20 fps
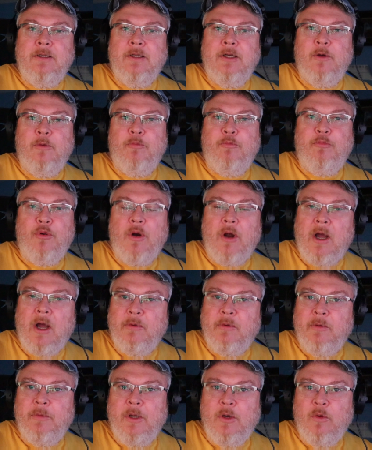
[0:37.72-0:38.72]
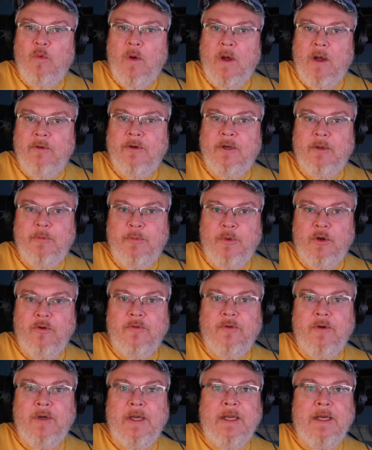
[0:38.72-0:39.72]
probably wound up
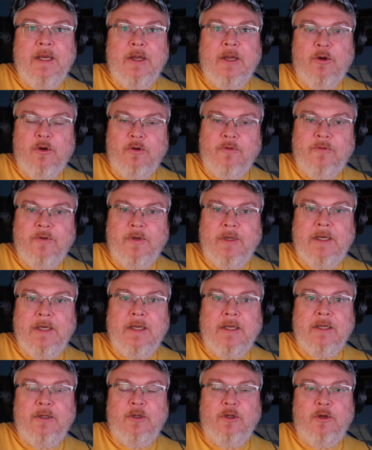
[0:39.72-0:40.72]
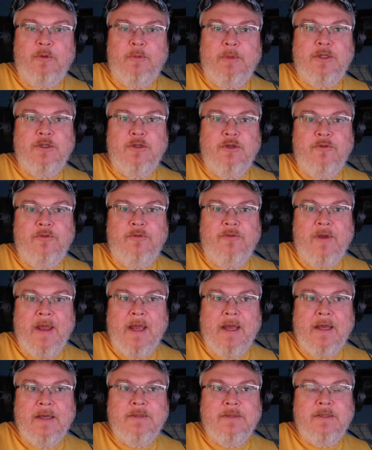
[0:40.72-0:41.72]
overeating a little bit too
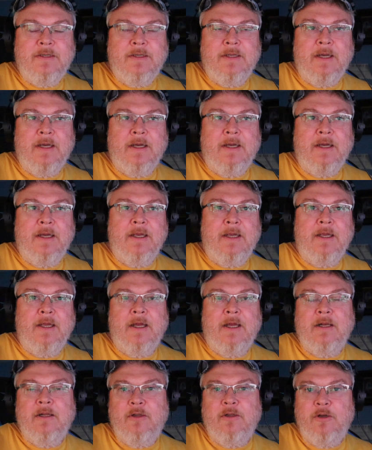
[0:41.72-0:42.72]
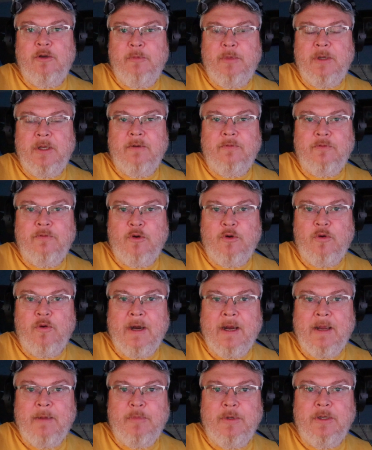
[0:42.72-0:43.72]
fast. I got a little bit of
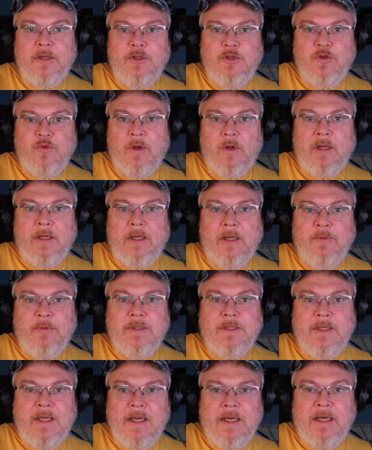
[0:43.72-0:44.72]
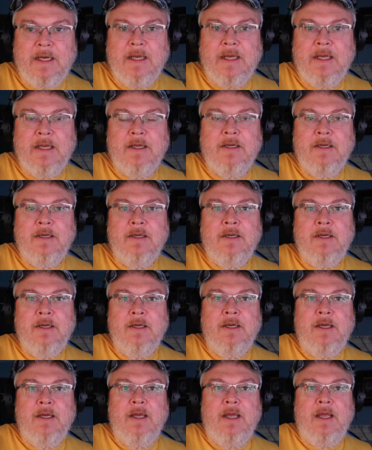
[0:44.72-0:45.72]
crampage while I was eating,
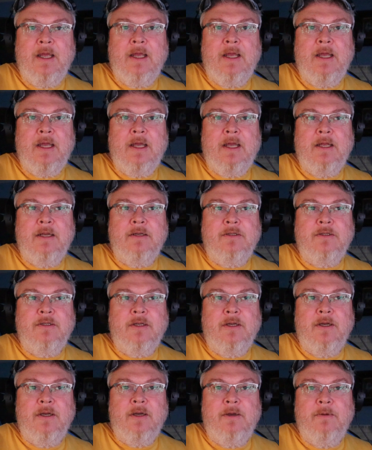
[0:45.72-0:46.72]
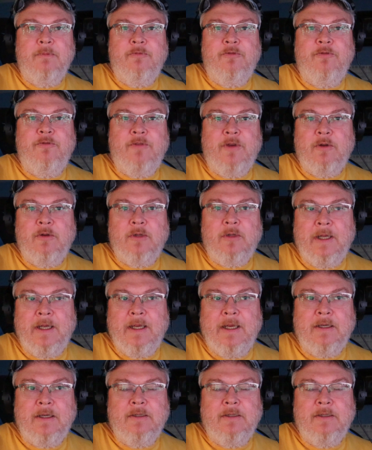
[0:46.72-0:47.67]
and felt like,